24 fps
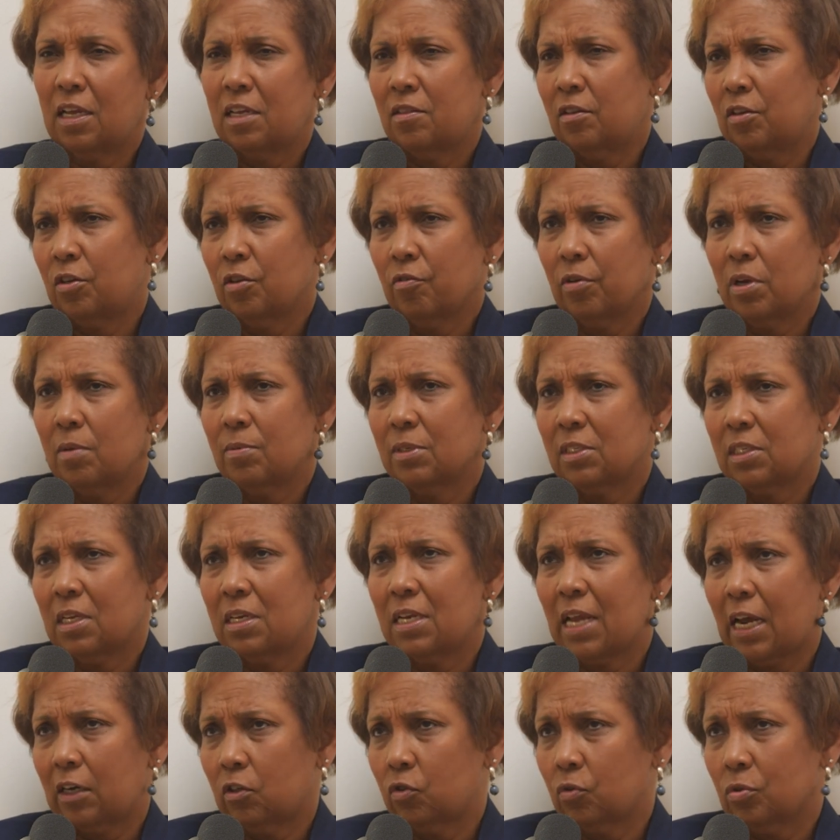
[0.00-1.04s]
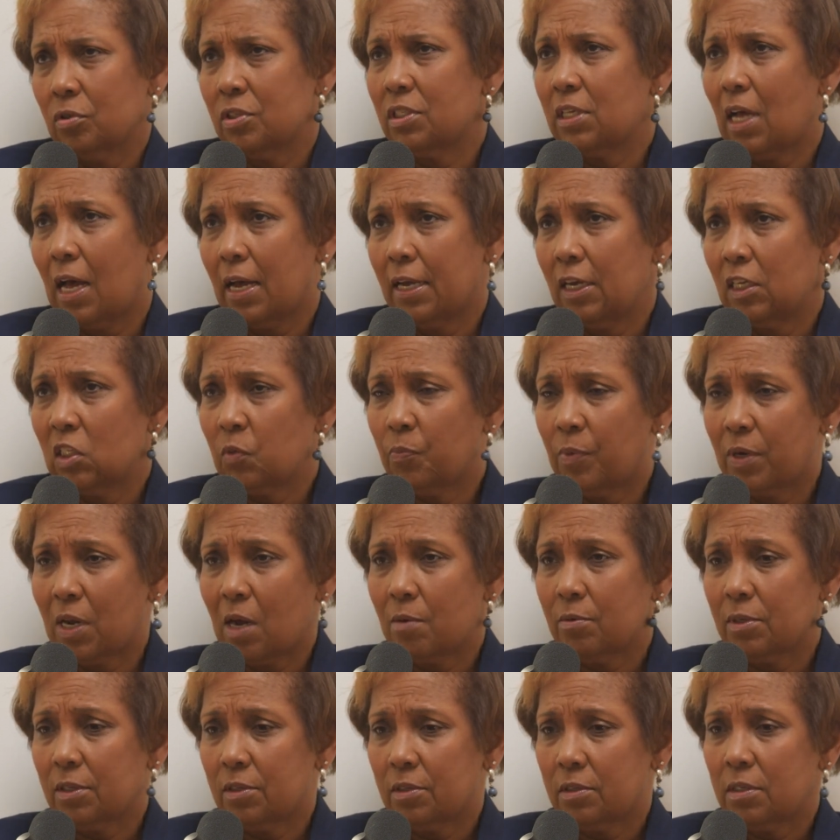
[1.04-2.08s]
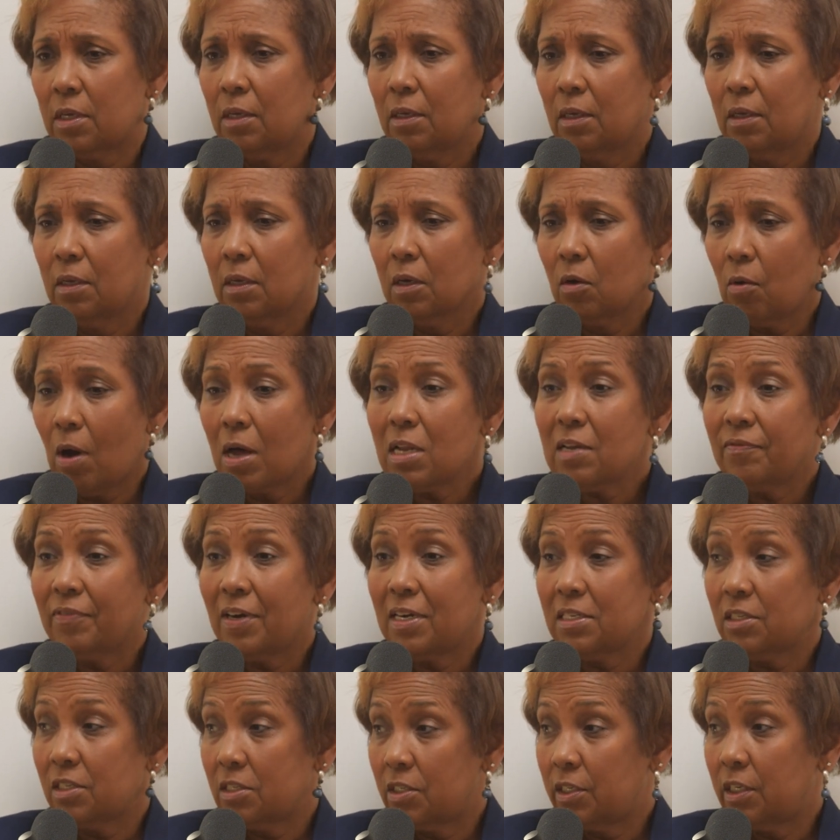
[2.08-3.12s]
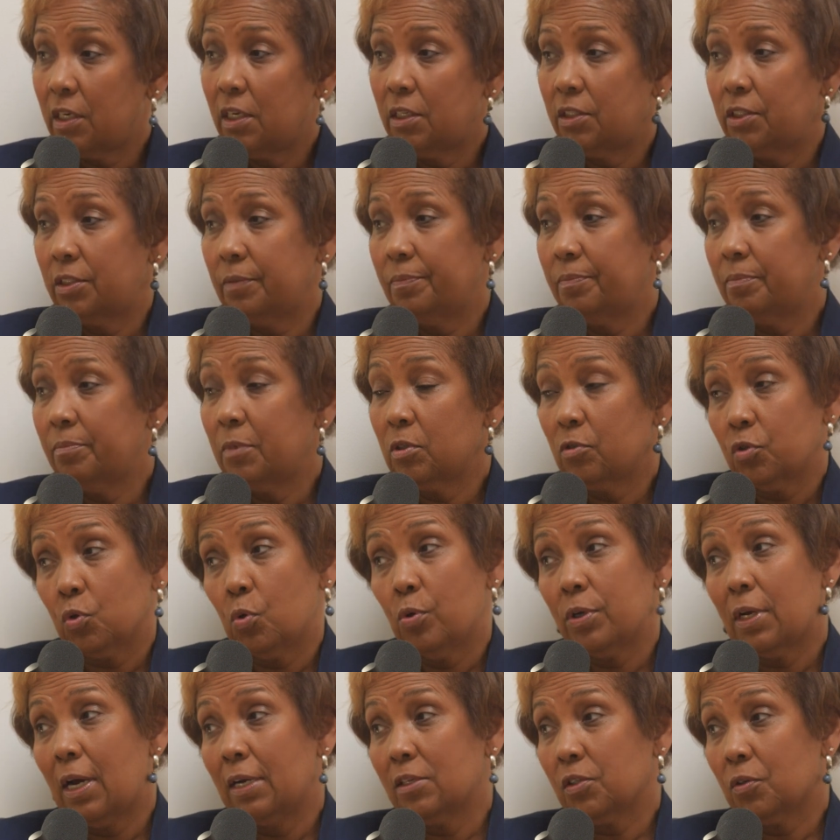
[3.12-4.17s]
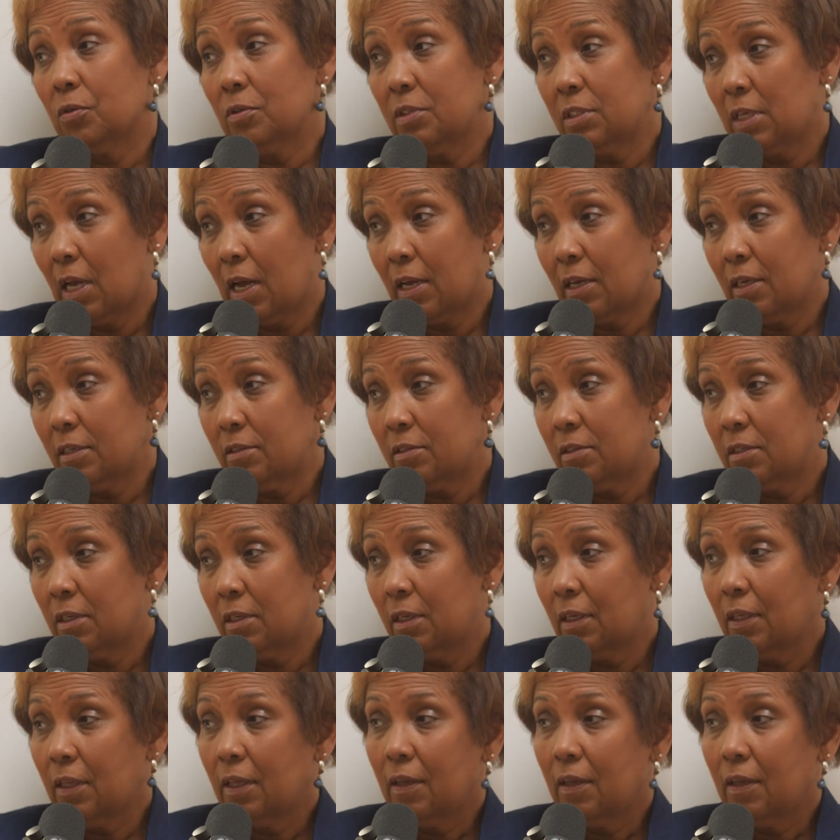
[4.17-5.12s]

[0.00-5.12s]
And the degree was in natural science, but I was qualified to teach middle school and high school science.